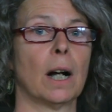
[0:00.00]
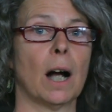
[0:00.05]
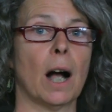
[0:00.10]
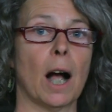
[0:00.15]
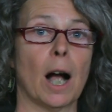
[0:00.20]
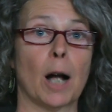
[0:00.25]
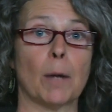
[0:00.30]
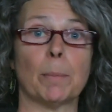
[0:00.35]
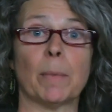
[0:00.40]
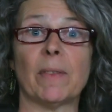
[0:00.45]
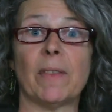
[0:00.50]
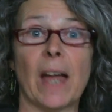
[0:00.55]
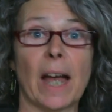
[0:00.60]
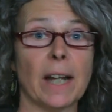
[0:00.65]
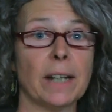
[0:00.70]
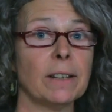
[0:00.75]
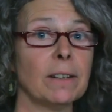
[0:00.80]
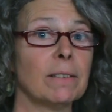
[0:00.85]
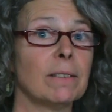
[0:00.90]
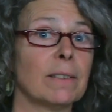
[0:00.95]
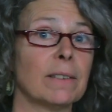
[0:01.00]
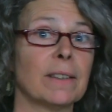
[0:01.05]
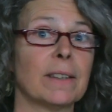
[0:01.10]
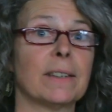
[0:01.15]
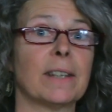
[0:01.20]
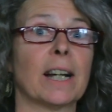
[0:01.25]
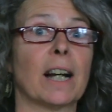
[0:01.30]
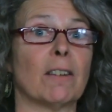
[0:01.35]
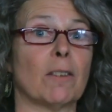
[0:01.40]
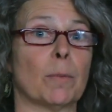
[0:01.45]
Um, then
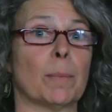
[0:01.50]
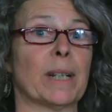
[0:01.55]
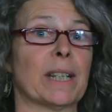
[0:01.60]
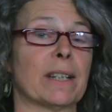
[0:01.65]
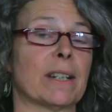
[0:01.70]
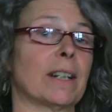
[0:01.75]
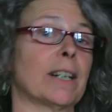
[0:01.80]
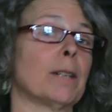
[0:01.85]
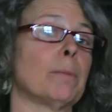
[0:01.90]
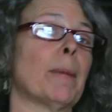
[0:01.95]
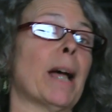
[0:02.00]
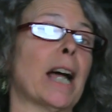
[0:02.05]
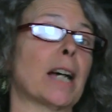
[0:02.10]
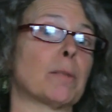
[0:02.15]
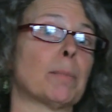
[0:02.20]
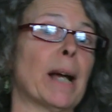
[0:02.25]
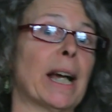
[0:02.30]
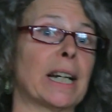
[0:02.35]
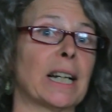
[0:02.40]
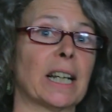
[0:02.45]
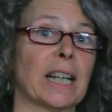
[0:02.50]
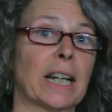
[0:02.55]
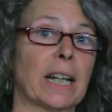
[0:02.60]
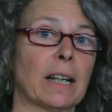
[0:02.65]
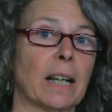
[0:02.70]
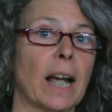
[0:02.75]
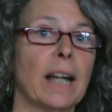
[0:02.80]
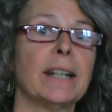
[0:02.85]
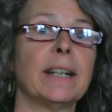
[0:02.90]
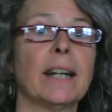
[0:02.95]
the government started
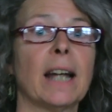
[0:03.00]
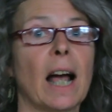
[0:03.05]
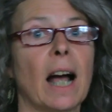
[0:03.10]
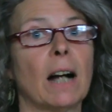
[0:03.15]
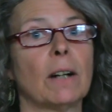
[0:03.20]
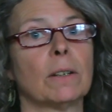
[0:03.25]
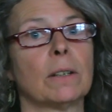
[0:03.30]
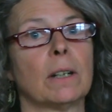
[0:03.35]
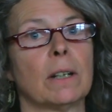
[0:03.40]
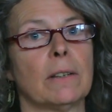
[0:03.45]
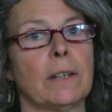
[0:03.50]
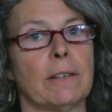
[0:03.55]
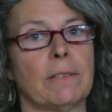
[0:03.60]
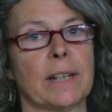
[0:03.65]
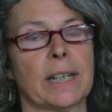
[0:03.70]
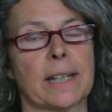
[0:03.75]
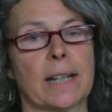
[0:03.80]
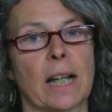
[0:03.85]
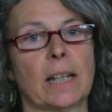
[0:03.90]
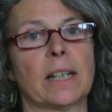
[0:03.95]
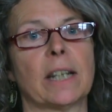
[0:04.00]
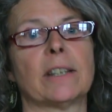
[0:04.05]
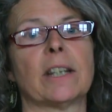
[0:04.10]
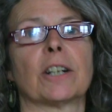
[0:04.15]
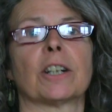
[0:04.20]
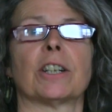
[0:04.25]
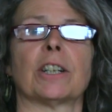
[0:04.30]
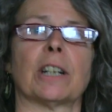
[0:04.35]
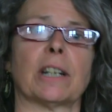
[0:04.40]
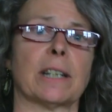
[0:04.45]
backpedaling, and now they've decided
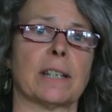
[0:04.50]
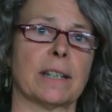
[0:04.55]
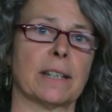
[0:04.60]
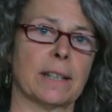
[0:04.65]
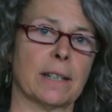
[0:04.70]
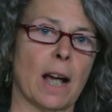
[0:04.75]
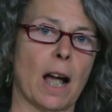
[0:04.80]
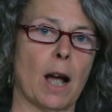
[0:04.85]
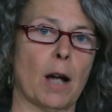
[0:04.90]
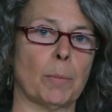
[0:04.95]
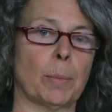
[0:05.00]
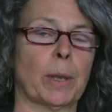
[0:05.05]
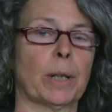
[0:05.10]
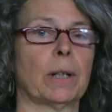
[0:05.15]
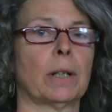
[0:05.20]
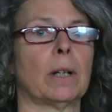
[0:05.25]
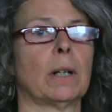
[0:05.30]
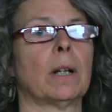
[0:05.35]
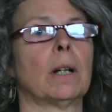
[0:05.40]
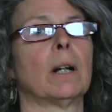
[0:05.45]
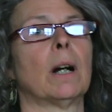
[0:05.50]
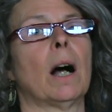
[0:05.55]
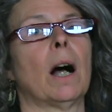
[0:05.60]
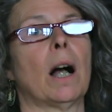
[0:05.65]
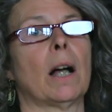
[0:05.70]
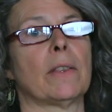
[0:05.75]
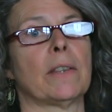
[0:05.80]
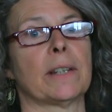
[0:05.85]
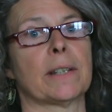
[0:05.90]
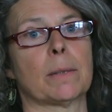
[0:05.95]
they're going to stop
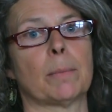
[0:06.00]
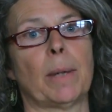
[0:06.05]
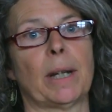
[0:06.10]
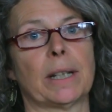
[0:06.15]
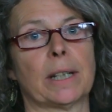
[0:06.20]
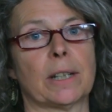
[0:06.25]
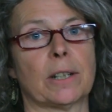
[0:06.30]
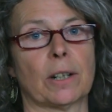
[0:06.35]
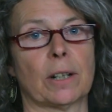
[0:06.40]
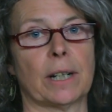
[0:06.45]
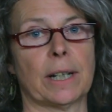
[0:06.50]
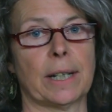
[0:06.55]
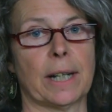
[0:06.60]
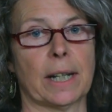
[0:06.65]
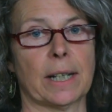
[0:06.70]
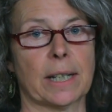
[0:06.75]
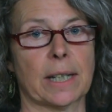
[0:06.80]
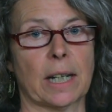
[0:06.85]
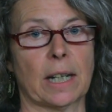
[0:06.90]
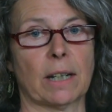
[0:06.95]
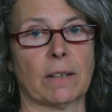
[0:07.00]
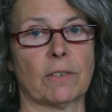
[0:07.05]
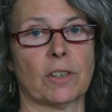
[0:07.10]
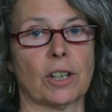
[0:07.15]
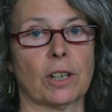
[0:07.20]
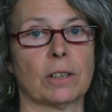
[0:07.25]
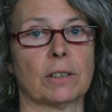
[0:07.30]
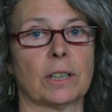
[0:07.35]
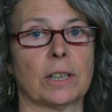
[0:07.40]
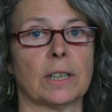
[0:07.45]
uh, this mandatory testing of
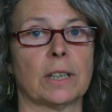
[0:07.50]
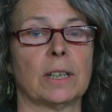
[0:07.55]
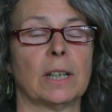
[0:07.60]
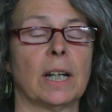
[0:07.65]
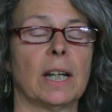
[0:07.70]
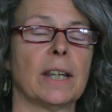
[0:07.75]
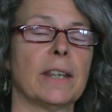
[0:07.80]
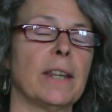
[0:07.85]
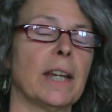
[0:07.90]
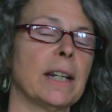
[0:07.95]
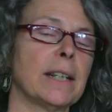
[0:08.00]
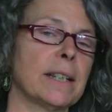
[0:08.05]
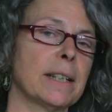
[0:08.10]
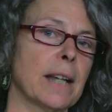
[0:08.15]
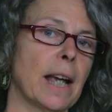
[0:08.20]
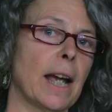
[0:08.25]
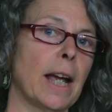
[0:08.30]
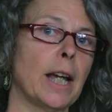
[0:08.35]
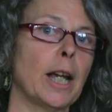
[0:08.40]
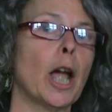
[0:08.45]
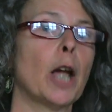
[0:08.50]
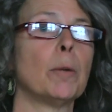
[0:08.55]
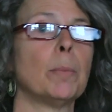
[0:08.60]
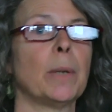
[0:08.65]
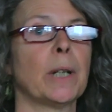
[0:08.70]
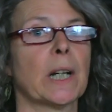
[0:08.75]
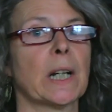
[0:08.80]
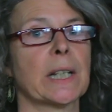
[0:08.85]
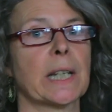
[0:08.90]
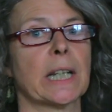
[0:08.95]
children. They say
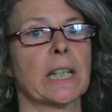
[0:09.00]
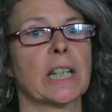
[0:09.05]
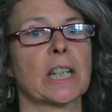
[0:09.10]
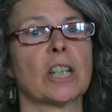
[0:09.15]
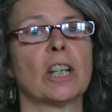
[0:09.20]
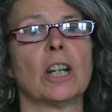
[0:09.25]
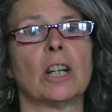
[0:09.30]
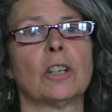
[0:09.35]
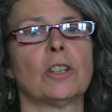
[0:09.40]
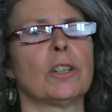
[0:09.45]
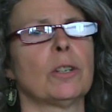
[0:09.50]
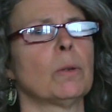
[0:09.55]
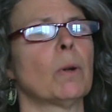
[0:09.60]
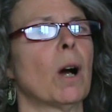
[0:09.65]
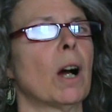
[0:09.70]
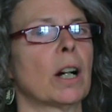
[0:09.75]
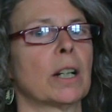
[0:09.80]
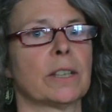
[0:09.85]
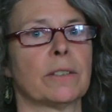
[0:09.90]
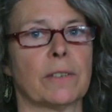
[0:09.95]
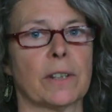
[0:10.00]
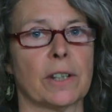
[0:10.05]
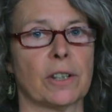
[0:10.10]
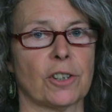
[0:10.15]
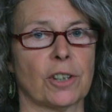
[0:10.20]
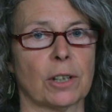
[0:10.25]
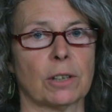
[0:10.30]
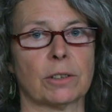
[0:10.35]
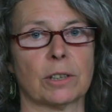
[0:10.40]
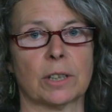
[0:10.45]
because it's too hard for the
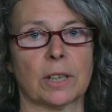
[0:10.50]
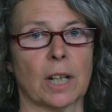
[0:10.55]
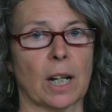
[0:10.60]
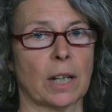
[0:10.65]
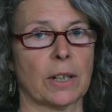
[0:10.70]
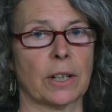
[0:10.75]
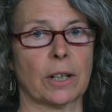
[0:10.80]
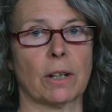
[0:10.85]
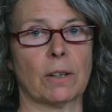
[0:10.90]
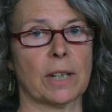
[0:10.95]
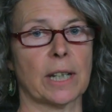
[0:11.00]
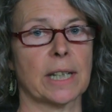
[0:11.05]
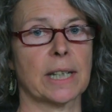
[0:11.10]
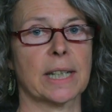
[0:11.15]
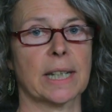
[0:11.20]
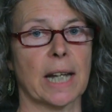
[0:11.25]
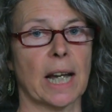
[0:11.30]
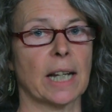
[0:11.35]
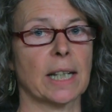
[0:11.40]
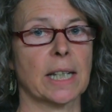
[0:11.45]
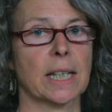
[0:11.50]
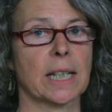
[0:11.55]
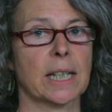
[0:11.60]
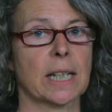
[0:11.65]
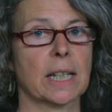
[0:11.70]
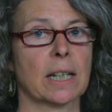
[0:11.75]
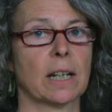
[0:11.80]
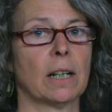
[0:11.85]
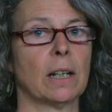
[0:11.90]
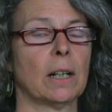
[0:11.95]
children to undergo these
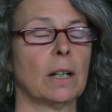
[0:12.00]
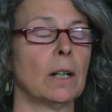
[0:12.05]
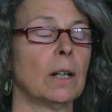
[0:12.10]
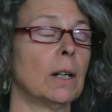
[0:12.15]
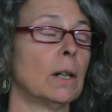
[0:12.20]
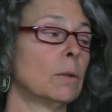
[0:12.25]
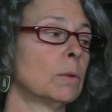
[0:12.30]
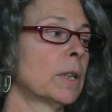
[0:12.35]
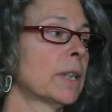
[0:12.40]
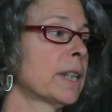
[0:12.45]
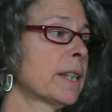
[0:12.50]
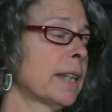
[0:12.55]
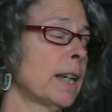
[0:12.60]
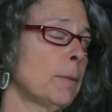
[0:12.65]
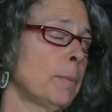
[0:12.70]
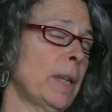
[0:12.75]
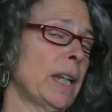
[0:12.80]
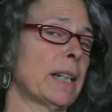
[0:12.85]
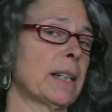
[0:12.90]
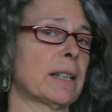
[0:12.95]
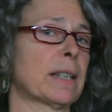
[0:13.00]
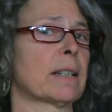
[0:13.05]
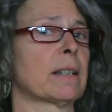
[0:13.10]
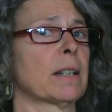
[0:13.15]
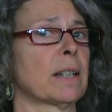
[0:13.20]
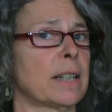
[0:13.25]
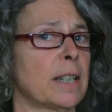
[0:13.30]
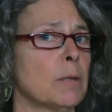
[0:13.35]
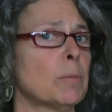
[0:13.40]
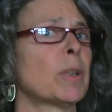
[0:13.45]
tests. Well, the same thing is,
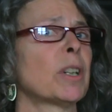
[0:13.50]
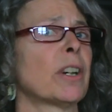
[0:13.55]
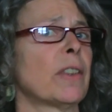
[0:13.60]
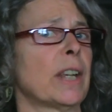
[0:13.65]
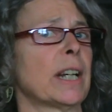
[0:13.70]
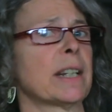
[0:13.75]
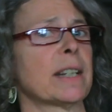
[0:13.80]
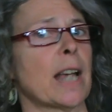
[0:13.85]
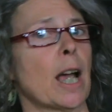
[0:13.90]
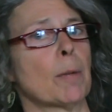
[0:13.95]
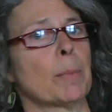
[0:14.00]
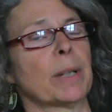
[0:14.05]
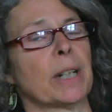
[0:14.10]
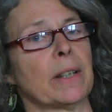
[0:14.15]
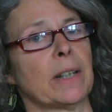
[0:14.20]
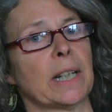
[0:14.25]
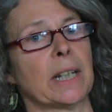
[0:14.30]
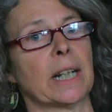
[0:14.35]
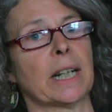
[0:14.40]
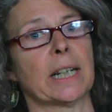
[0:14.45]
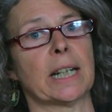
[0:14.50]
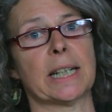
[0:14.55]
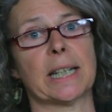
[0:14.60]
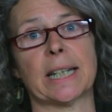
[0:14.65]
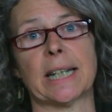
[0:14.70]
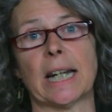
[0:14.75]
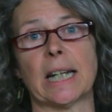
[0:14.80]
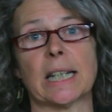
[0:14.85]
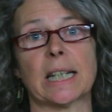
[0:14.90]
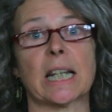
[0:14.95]
similar thing has happened in the United
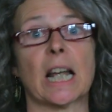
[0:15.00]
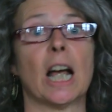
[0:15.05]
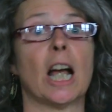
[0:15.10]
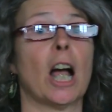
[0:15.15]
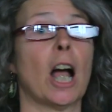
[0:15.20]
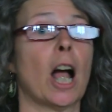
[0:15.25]
States.